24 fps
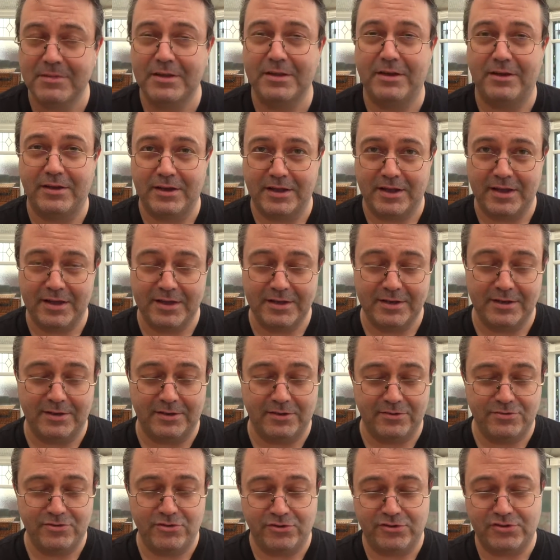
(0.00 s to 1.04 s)
Okay, and
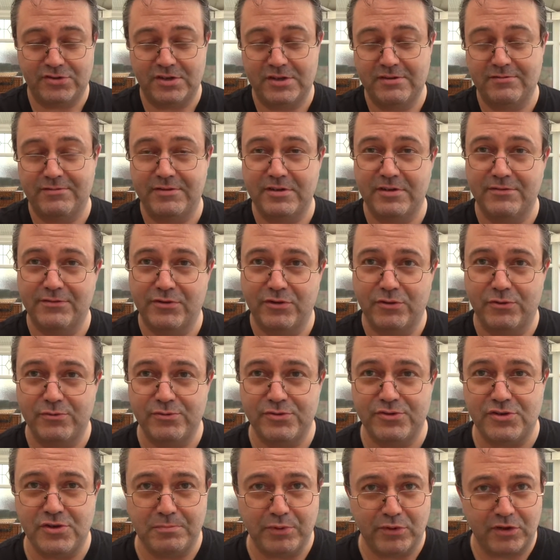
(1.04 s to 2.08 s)
on your CV, of
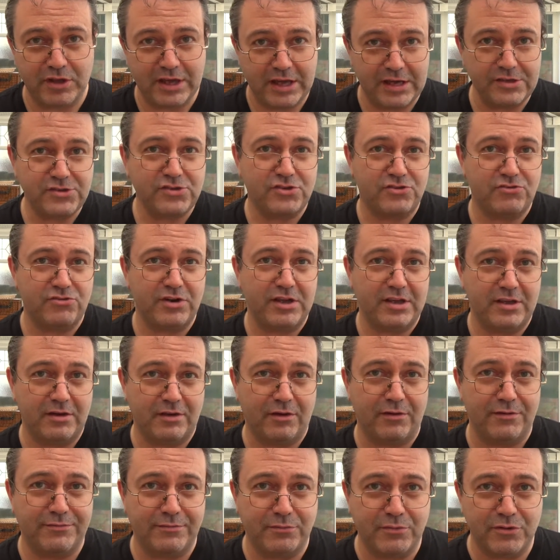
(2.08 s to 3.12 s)
course, you put a history
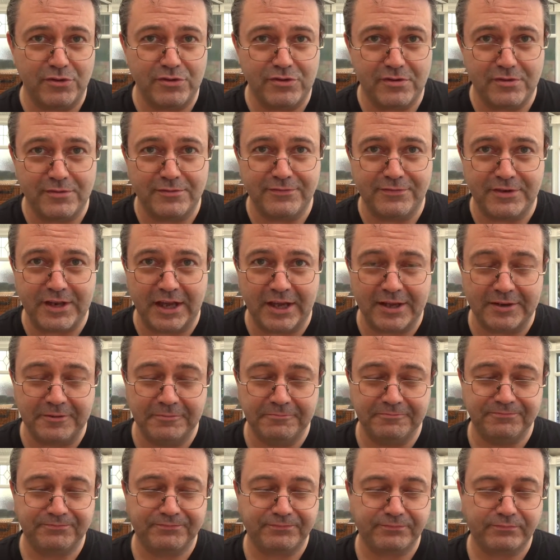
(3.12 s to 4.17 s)
of what you have done
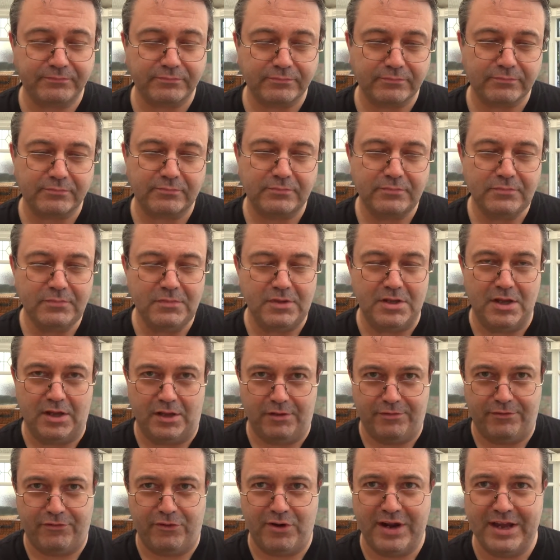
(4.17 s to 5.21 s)

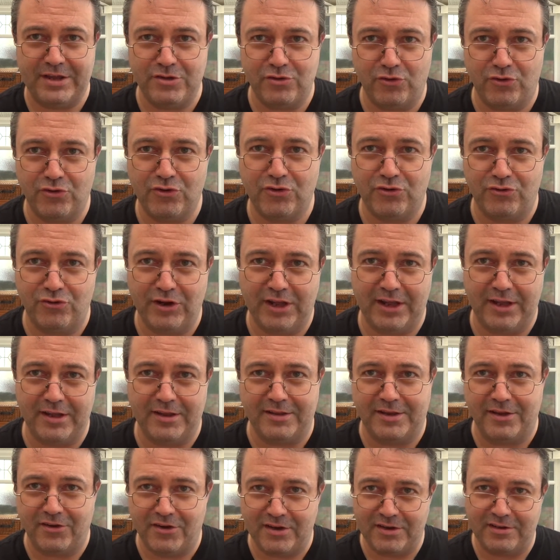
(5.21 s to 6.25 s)
throughout your career,
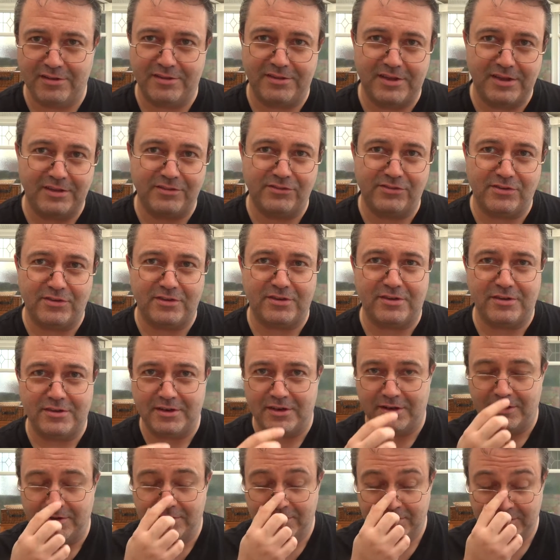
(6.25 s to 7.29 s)
the kind of things that
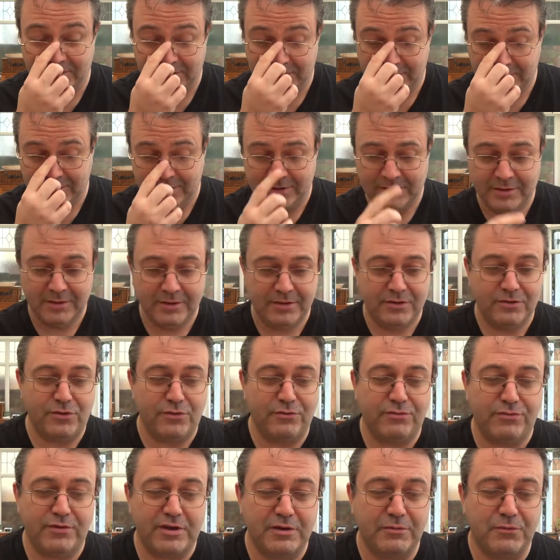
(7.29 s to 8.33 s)
you
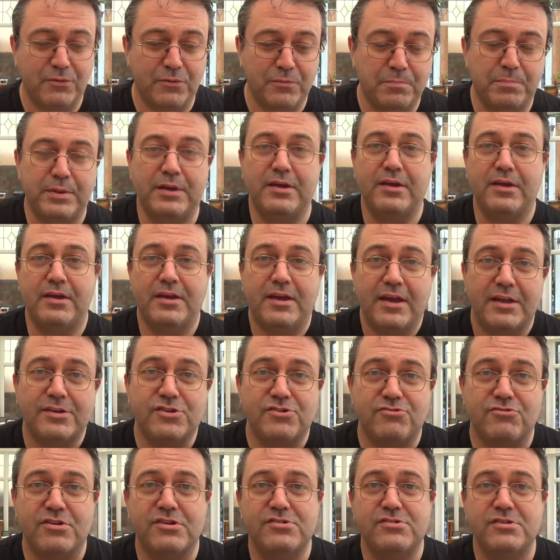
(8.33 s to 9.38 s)
think would be
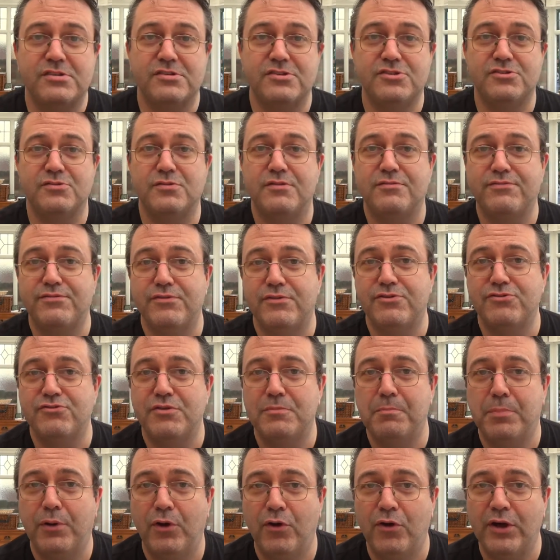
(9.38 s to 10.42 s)
interesting to a future
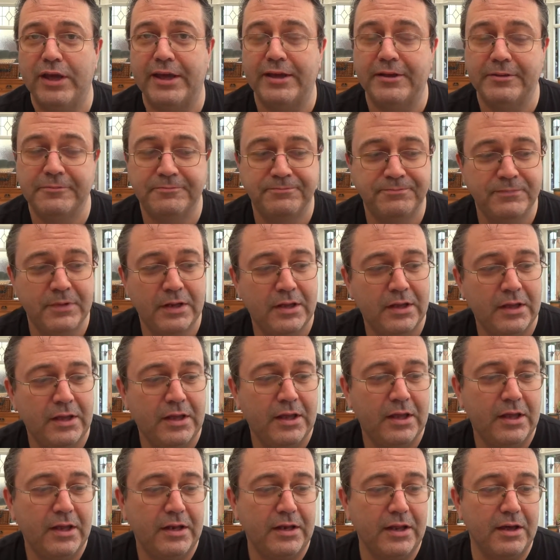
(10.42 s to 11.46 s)
employer.
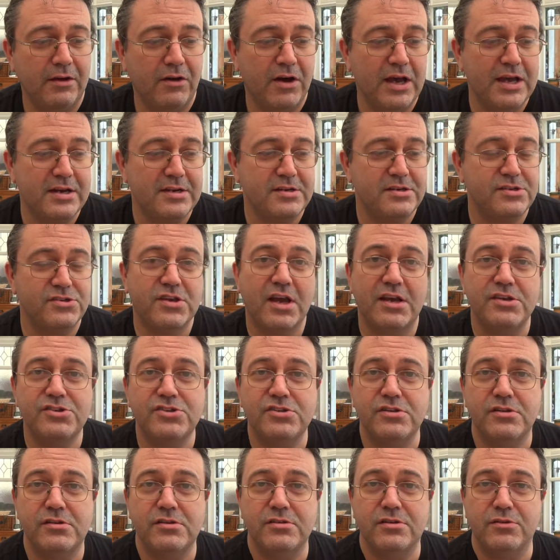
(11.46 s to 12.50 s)
Now, I had a
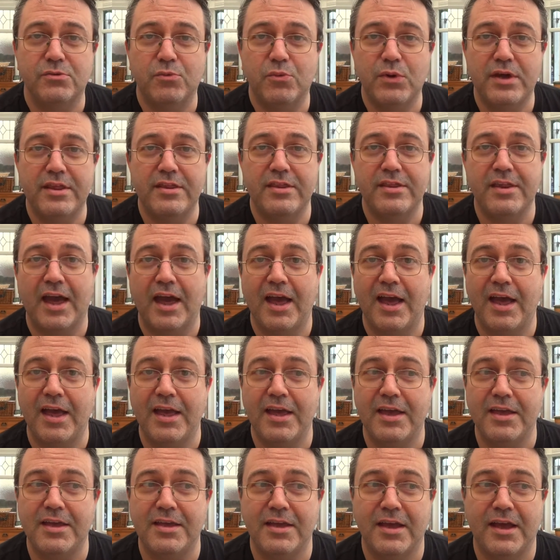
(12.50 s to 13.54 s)
discussion with
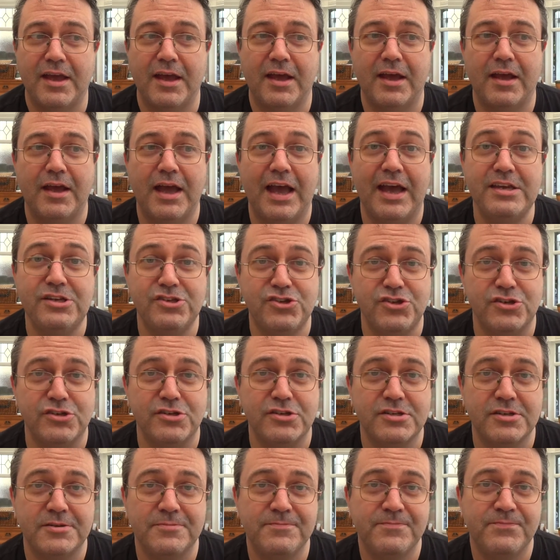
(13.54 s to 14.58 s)
an
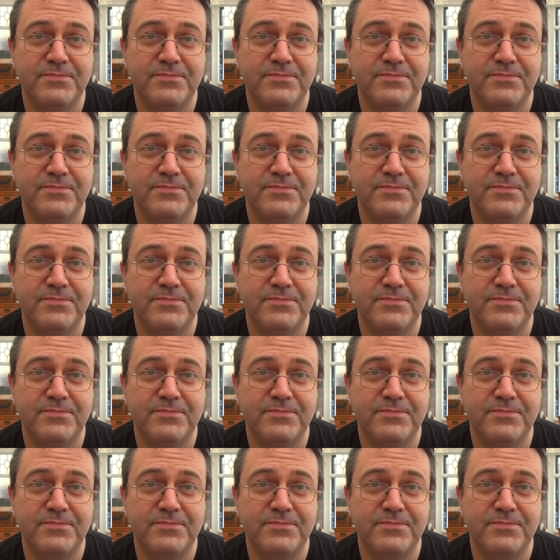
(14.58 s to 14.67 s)
agent.